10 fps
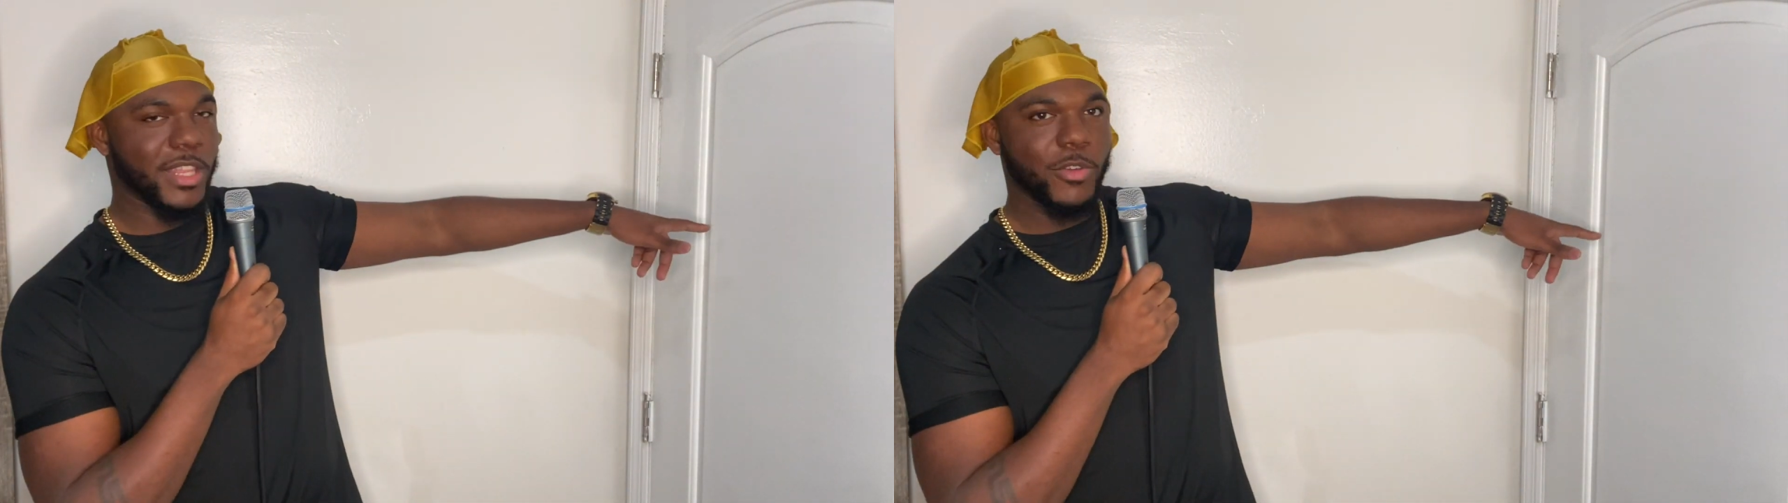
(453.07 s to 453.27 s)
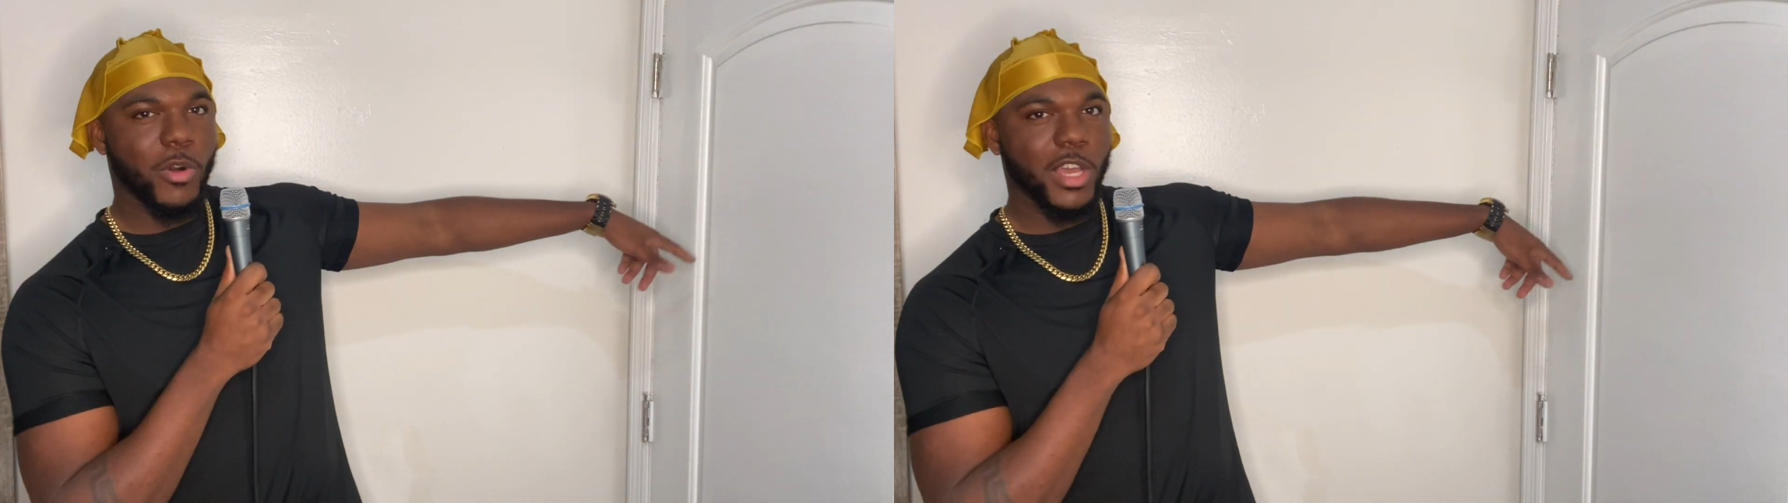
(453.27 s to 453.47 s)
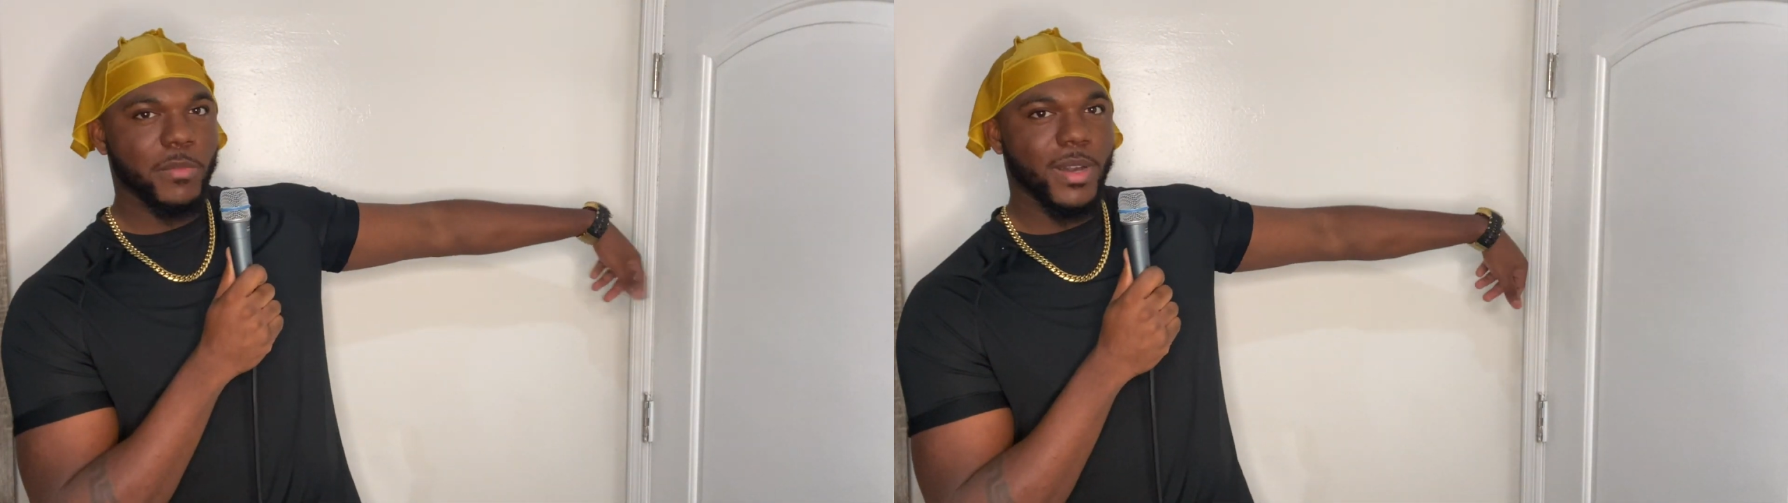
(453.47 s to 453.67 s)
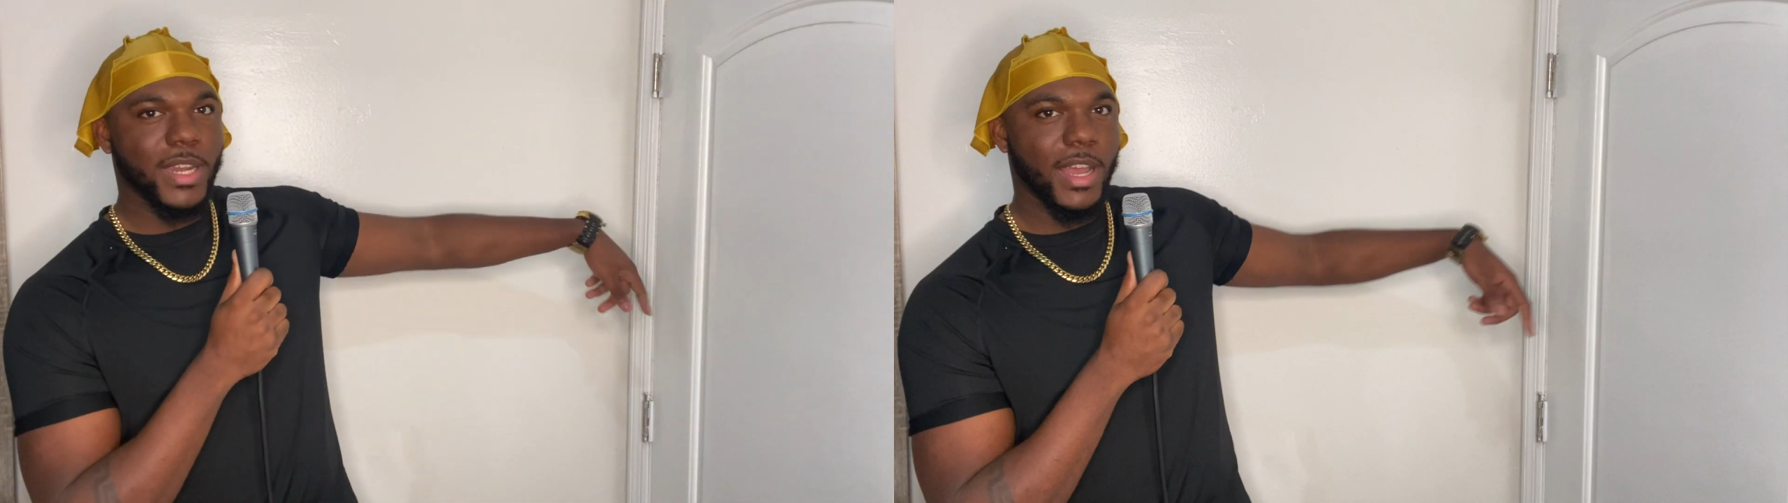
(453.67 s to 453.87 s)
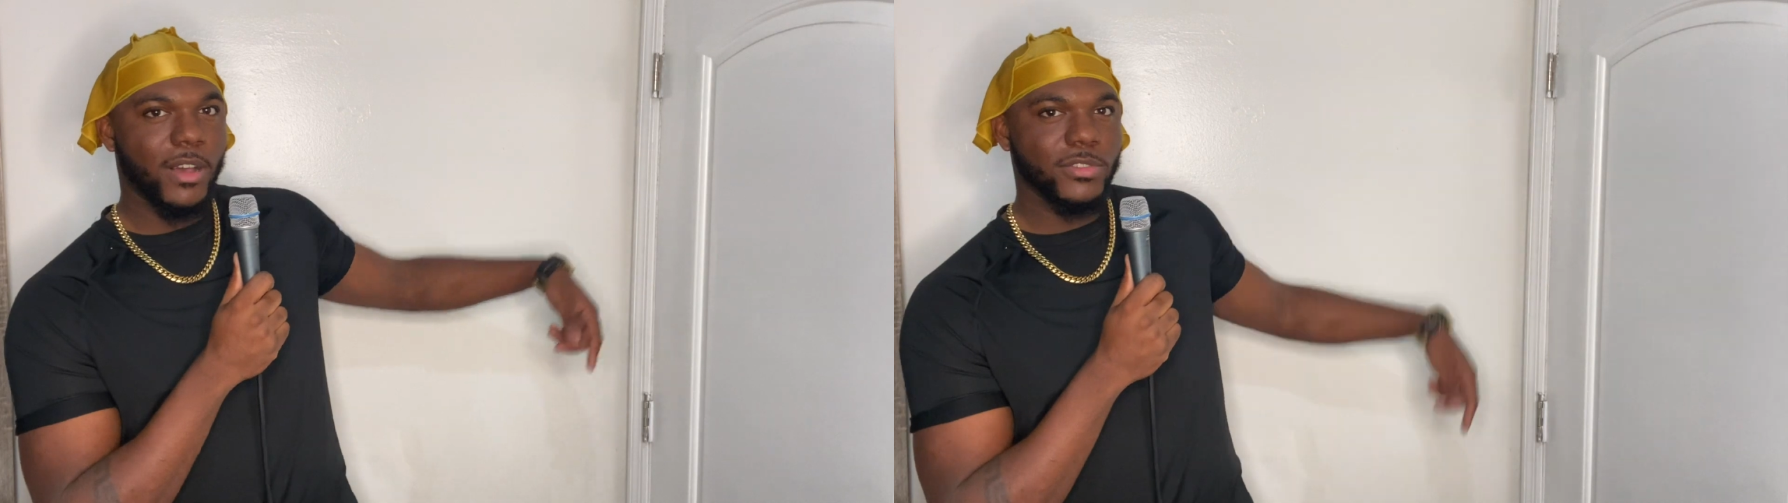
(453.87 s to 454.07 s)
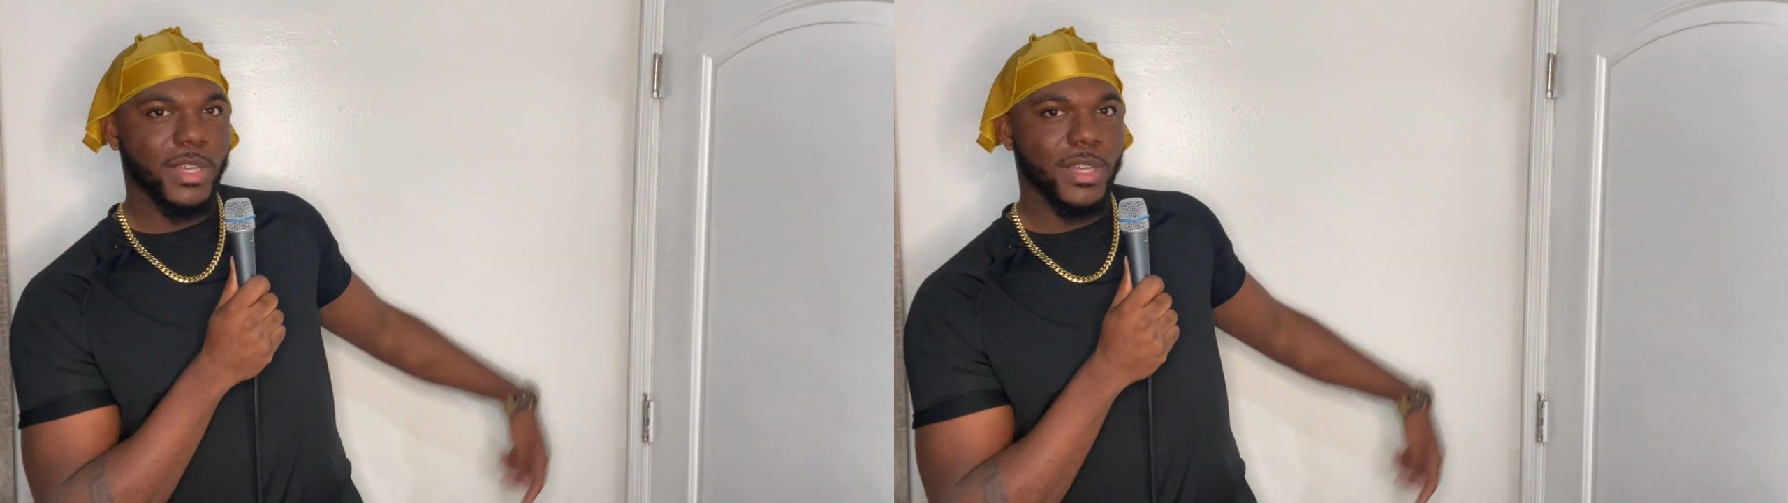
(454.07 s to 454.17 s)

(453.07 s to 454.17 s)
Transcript: They walking by the house.